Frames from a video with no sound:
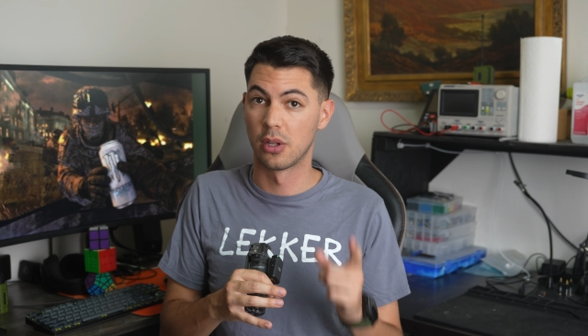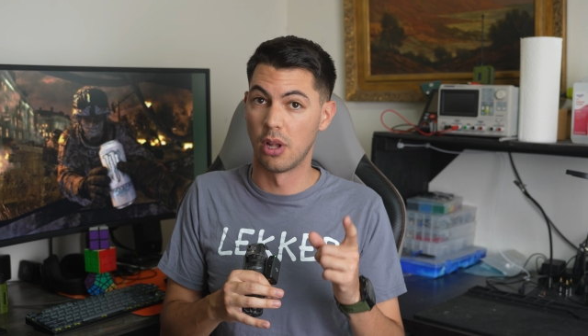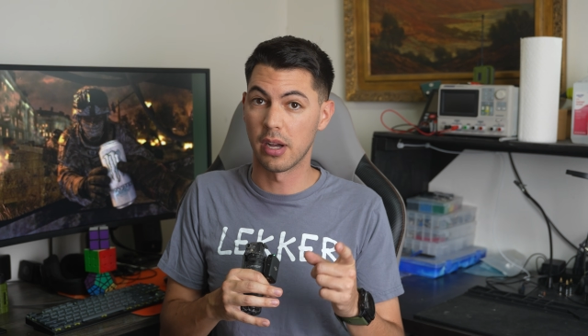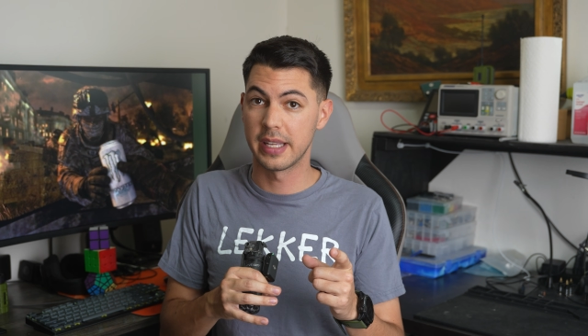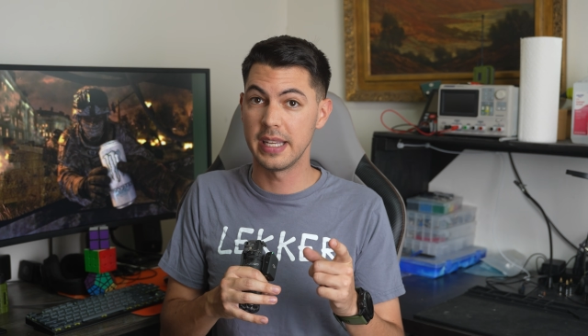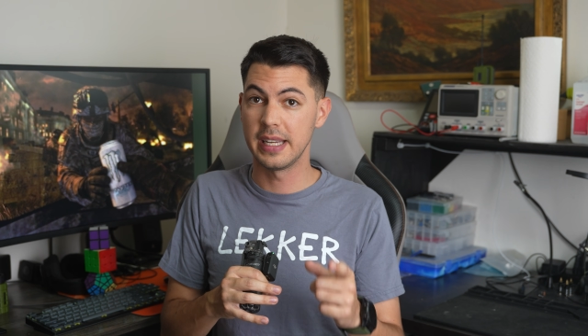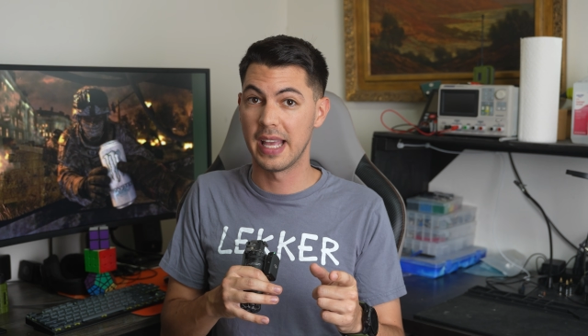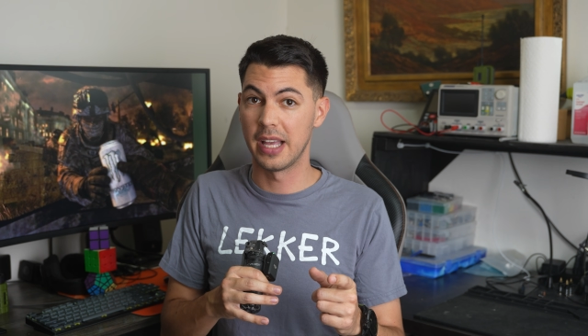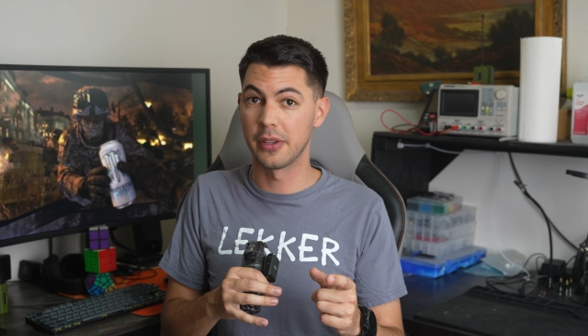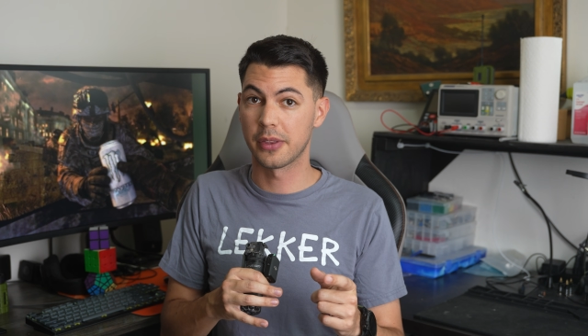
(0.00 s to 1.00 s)
Lockheed,
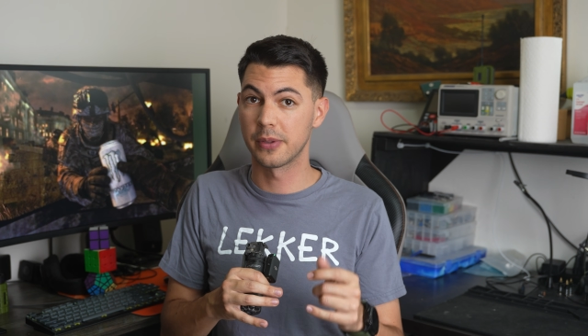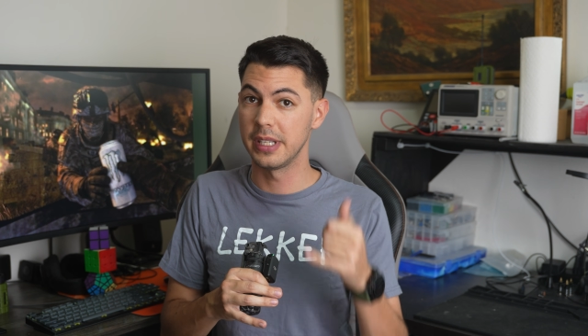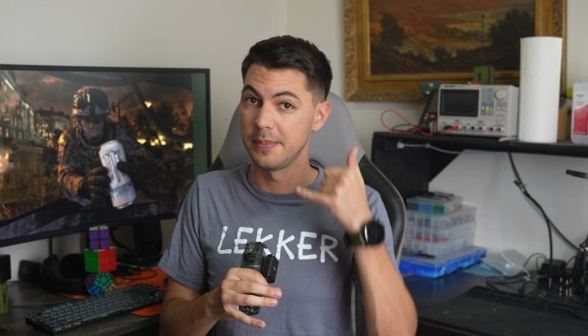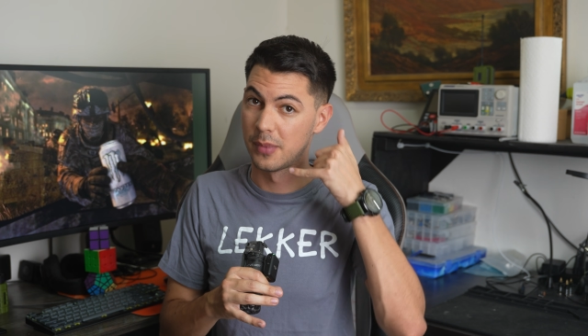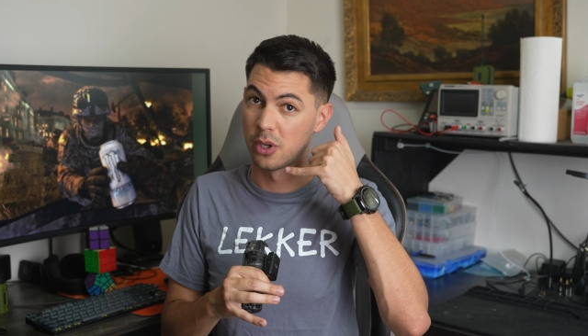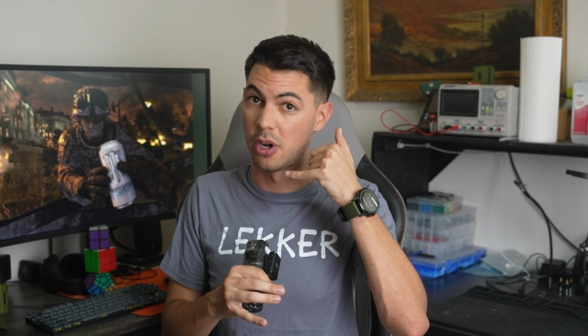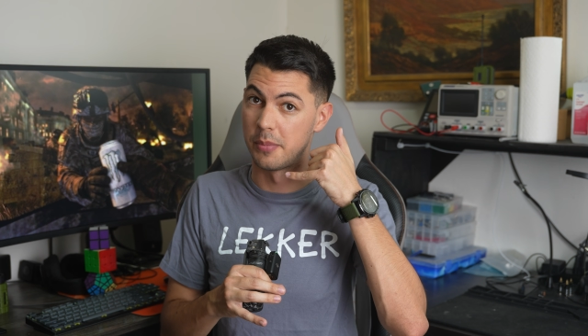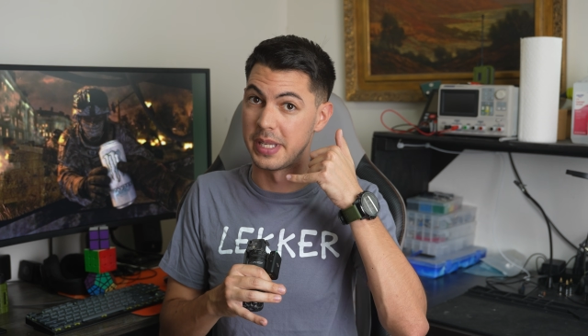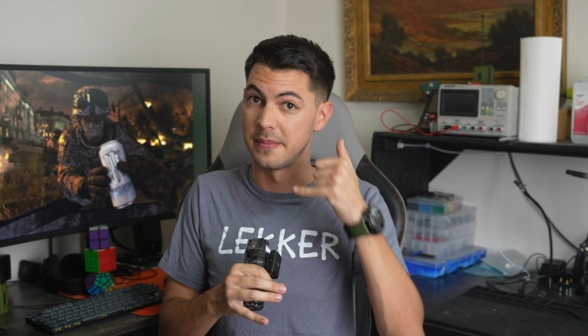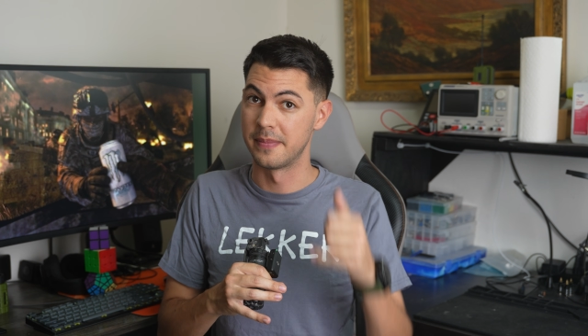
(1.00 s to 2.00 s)
L3, call
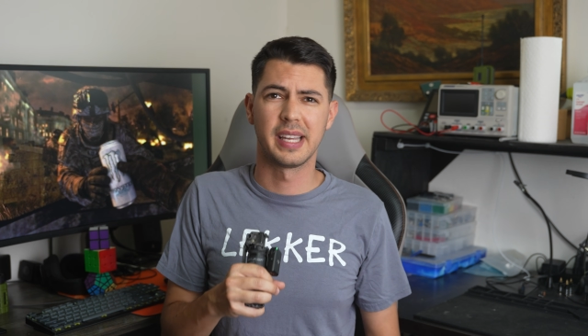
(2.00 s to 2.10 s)
me.